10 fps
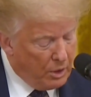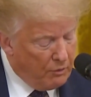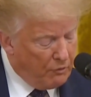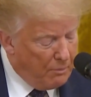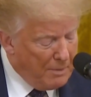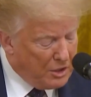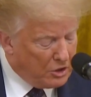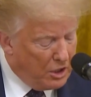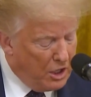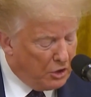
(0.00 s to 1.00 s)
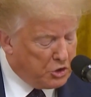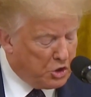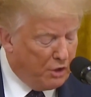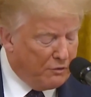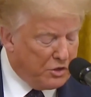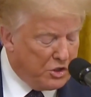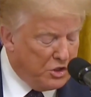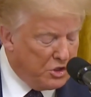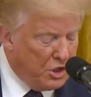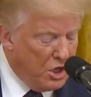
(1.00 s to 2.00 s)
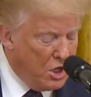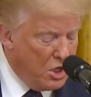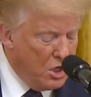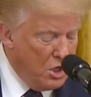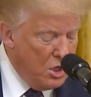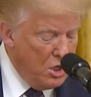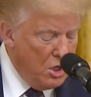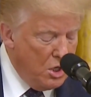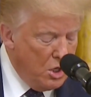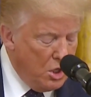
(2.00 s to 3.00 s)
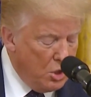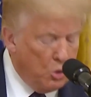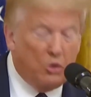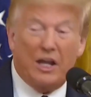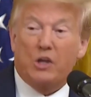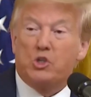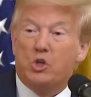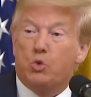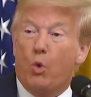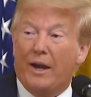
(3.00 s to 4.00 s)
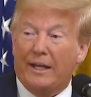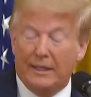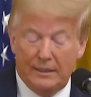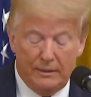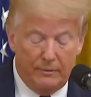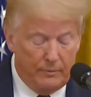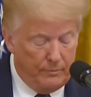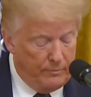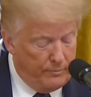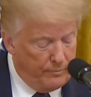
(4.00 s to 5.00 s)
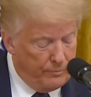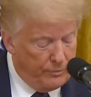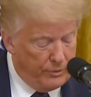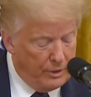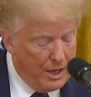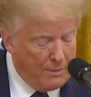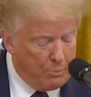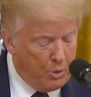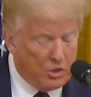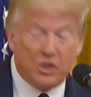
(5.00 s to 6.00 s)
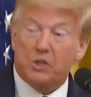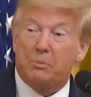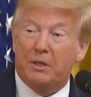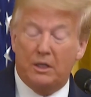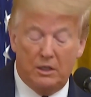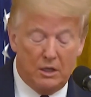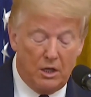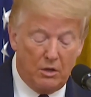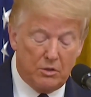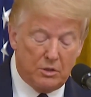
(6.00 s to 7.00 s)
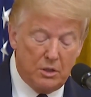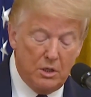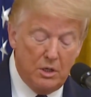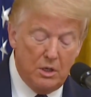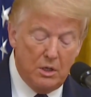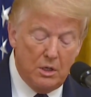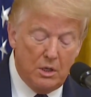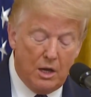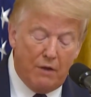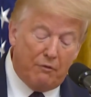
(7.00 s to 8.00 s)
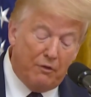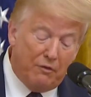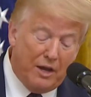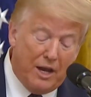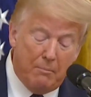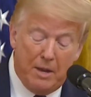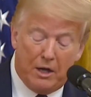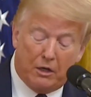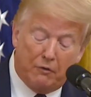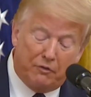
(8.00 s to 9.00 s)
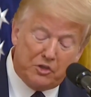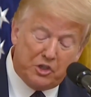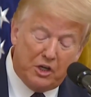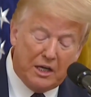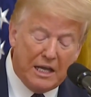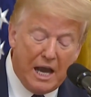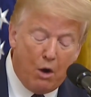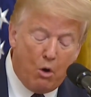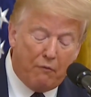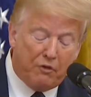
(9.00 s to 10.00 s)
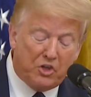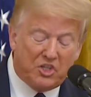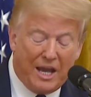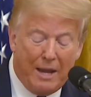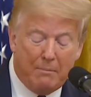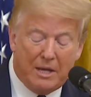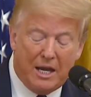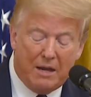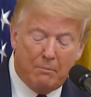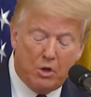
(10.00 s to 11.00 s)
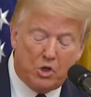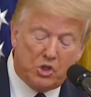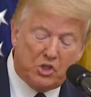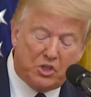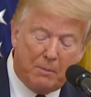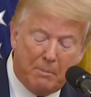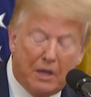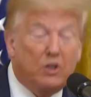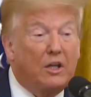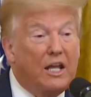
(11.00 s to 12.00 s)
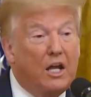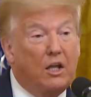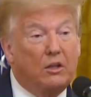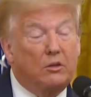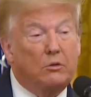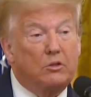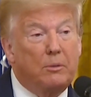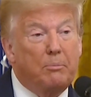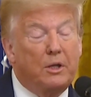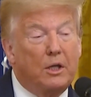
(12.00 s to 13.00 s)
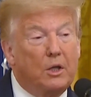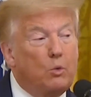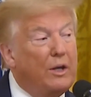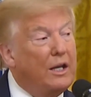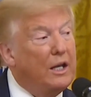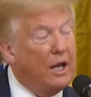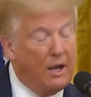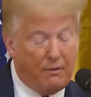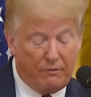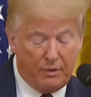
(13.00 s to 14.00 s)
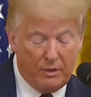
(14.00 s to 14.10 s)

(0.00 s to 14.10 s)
for mental health services in 2020. $9.6 billion. Every VA medical facility now offers same-day emergency mental health, something we didn't have